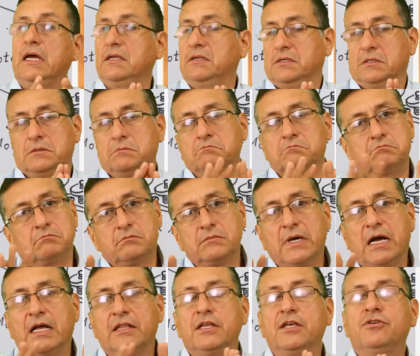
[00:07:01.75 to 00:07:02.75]
That's
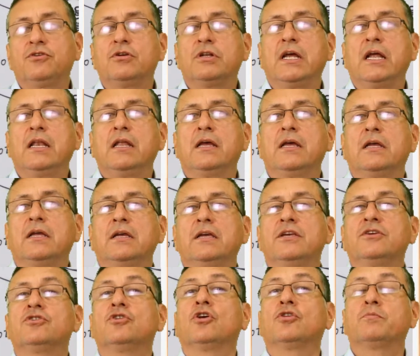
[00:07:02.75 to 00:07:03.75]
additional,
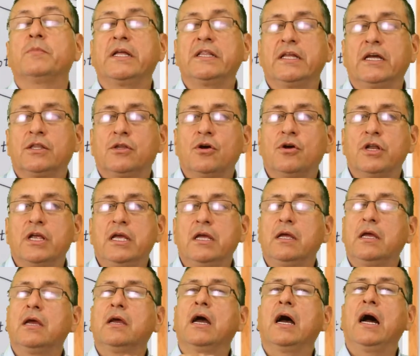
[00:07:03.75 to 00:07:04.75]
it's not
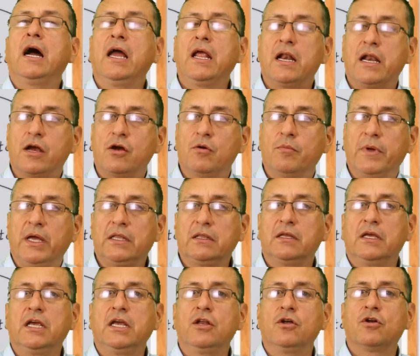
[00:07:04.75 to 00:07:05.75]
mandatory. I
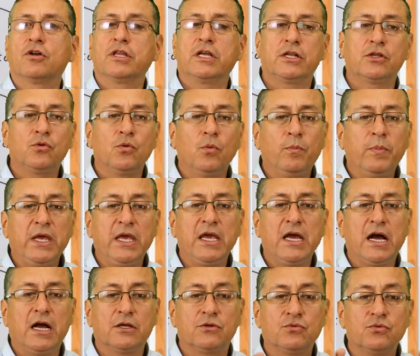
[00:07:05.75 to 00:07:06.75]
recommend, in order to
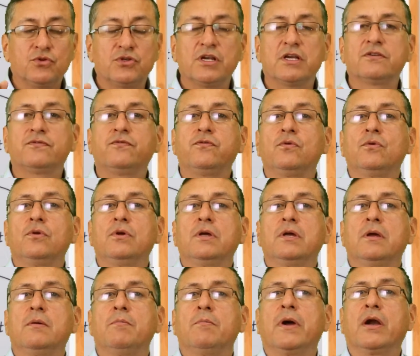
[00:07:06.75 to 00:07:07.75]
be a successful
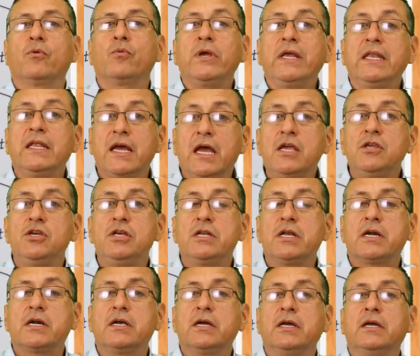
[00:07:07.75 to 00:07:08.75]
marine
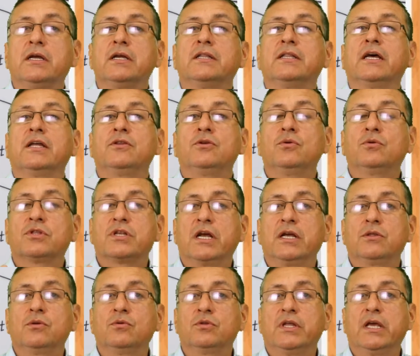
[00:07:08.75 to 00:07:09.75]
engineer, that you
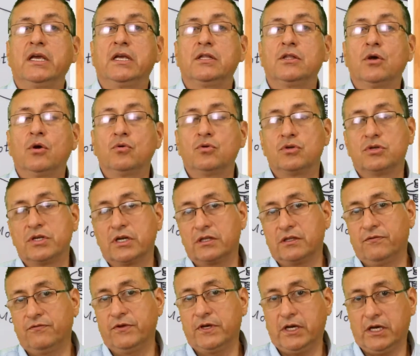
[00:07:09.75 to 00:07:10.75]
try to take those
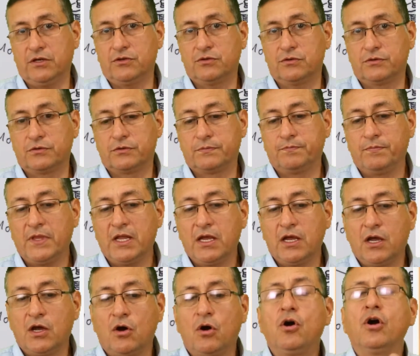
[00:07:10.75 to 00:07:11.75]
certifications.
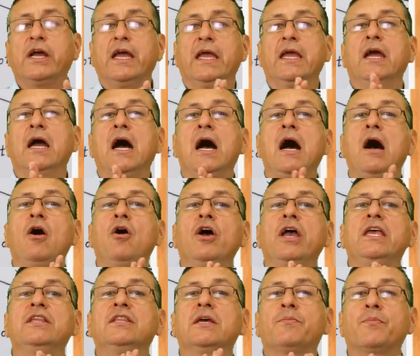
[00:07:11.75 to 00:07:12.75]
Okay,
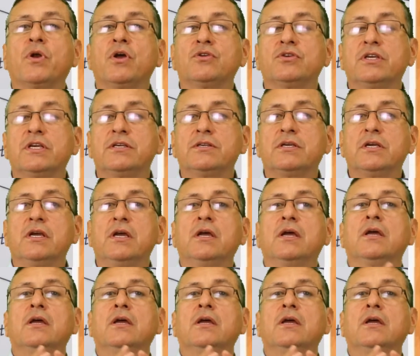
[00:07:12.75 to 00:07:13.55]
how is the process